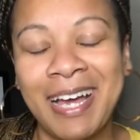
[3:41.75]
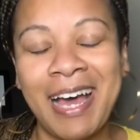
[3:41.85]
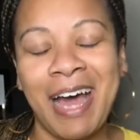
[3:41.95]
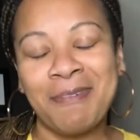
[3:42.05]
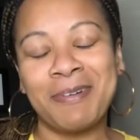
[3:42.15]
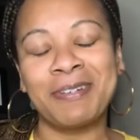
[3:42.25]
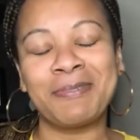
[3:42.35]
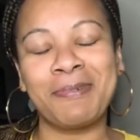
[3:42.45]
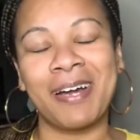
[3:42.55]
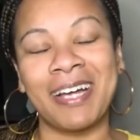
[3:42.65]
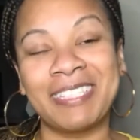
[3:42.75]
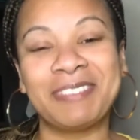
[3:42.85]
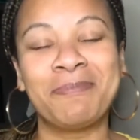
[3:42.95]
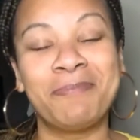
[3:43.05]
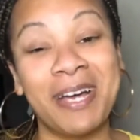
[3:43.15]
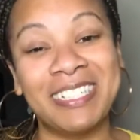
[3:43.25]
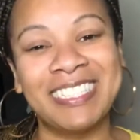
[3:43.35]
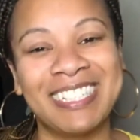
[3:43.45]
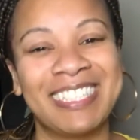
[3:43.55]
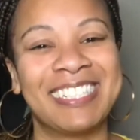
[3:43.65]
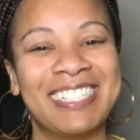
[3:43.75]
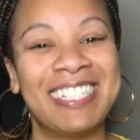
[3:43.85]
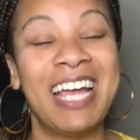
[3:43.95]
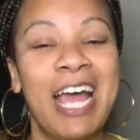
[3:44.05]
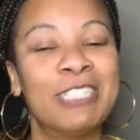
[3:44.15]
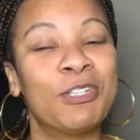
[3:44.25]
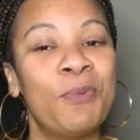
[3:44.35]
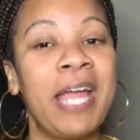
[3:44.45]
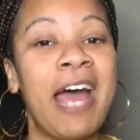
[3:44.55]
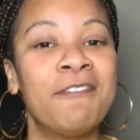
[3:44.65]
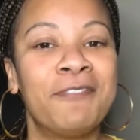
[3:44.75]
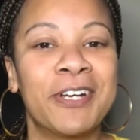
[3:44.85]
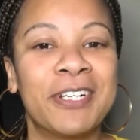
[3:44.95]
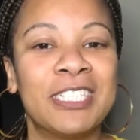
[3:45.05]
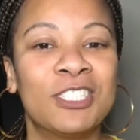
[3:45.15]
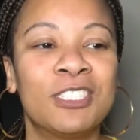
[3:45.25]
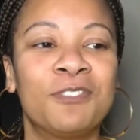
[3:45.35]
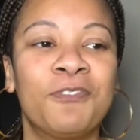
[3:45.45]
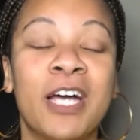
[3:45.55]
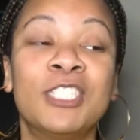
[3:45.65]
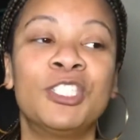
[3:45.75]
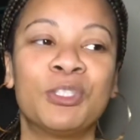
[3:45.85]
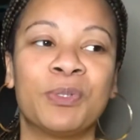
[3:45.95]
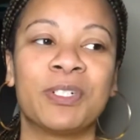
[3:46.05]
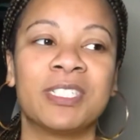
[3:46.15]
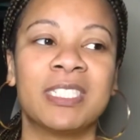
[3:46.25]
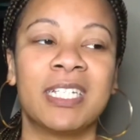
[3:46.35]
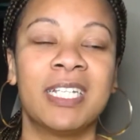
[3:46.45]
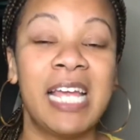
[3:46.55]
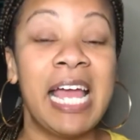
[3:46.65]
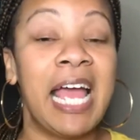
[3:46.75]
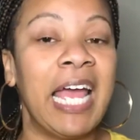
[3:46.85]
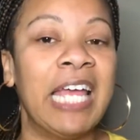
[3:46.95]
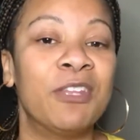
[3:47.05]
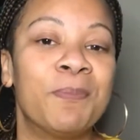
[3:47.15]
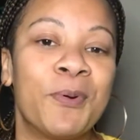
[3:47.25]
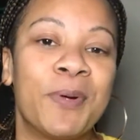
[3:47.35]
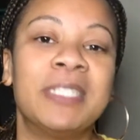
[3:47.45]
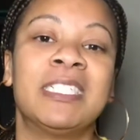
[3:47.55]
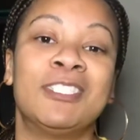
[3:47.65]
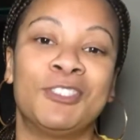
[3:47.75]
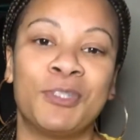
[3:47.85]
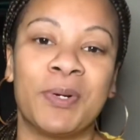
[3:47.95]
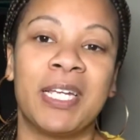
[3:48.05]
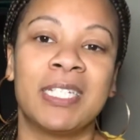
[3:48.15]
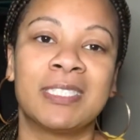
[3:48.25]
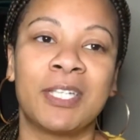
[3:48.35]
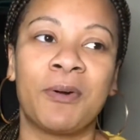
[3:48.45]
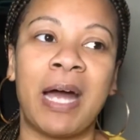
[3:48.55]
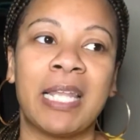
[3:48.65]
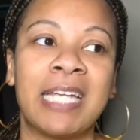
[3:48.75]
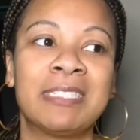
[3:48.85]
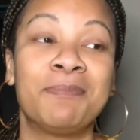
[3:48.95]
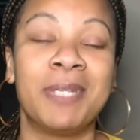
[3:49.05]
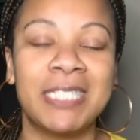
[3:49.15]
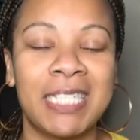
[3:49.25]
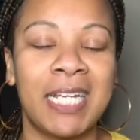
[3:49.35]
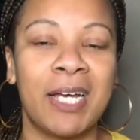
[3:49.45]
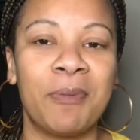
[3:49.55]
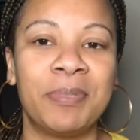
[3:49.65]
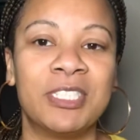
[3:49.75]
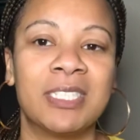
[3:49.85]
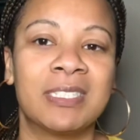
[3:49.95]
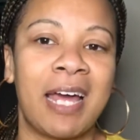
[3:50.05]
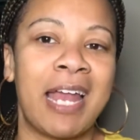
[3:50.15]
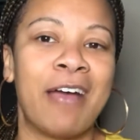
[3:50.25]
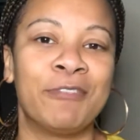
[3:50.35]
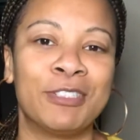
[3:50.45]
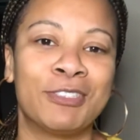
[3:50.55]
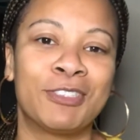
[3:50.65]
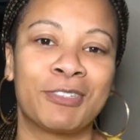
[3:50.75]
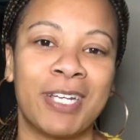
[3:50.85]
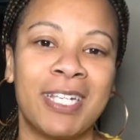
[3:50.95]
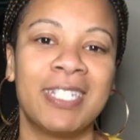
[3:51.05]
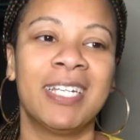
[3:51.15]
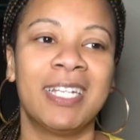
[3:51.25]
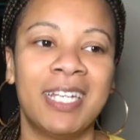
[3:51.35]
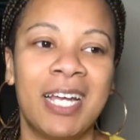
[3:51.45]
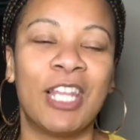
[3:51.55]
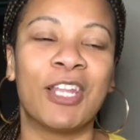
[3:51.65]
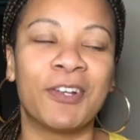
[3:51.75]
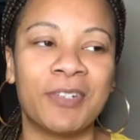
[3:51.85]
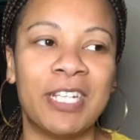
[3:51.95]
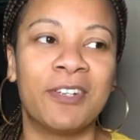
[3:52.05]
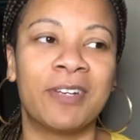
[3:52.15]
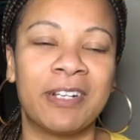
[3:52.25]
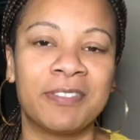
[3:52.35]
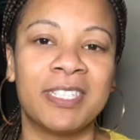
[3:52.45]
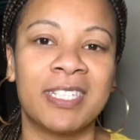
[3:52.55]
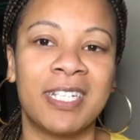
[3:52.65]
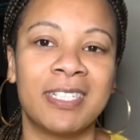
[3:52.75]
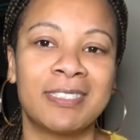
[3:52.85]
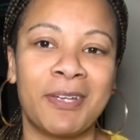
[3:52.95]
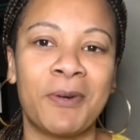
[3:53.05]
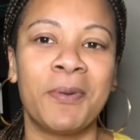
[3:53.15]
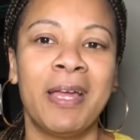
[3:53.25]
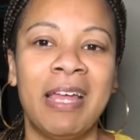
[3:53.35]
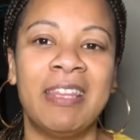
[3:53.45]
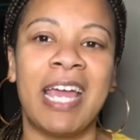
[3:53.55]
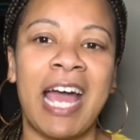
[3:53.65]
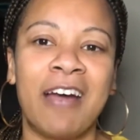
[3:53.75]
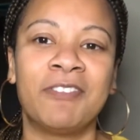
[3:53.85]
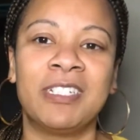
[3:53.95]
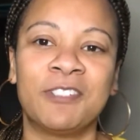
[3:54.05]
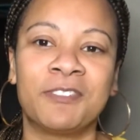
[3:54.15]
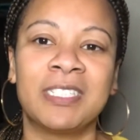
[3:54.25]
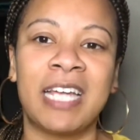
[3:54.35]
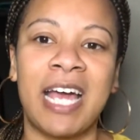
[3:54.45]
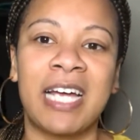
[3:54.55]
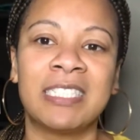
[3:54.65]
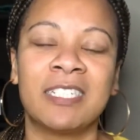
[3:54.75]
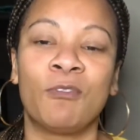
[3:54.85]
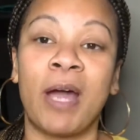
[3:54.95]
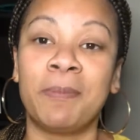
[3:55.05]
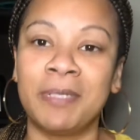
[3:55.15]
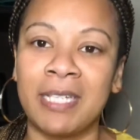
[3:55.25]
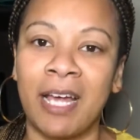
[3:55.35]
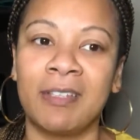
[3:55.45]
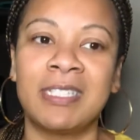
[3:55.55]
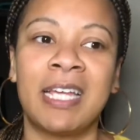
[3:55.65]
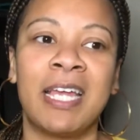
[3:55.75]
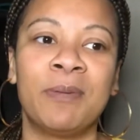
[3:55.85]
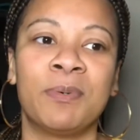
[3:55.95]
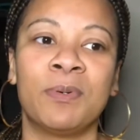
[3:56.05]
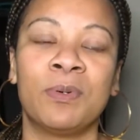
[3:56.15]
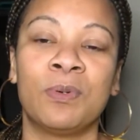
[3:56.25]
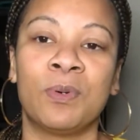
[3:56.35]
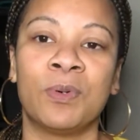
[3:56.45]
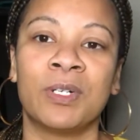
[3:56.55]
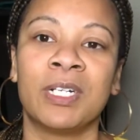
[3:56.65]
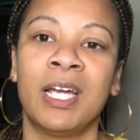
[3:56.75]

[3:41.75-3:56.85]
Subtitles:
I wonder why. But so we have various just fun chores, and the boys enjoy it. So I like to mix it up and just not have it straight learning on everything. So they have the different tasks of wiping down the table, or